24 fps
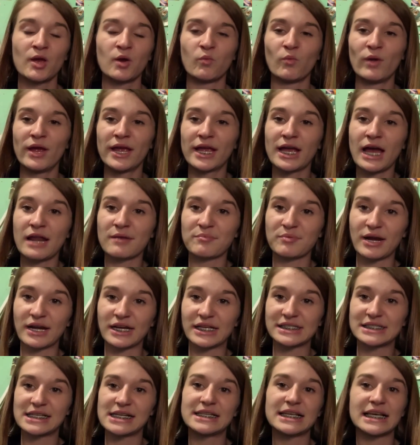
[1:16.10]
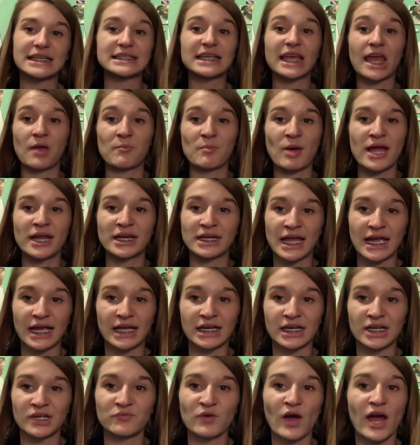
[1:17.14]
Went and got a pregnancy test, came back
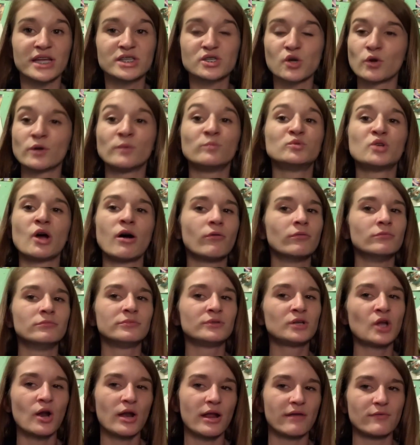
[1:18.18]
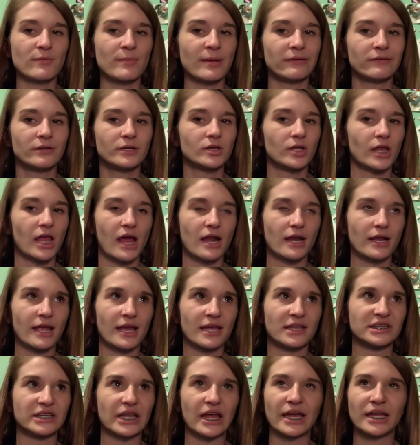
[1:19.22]
negative. I told him, don't ever make me do that
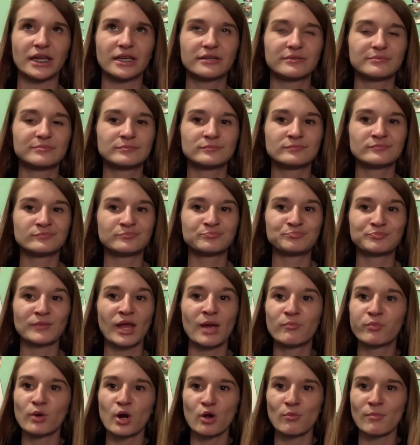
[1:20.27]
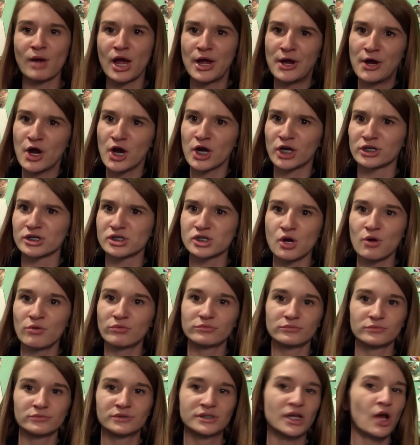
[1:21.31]
again. Like, it broke my heart.
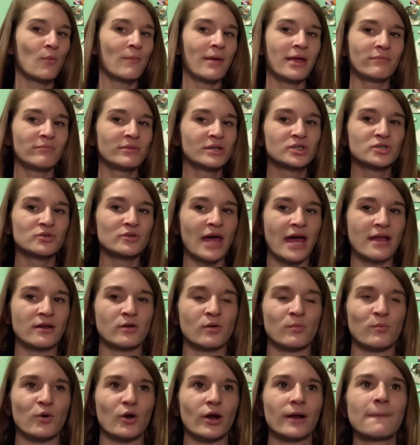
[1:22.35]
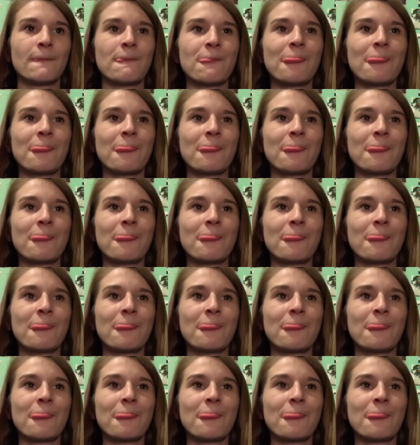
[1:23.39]
Don't make me do that no more.